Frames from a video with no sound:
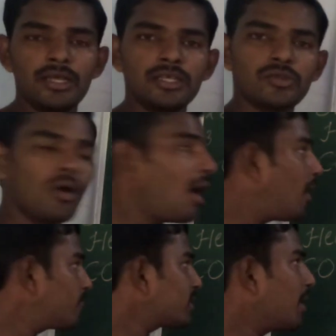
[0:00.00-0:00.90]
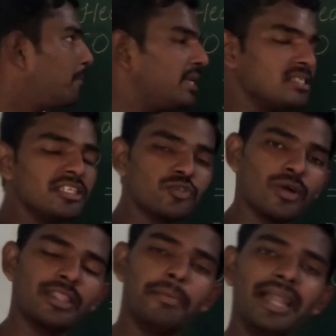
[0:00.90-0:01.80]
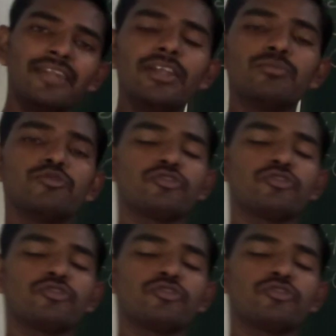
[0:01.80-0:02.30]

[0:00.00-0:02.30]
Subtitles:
So after completing this one, the blood will move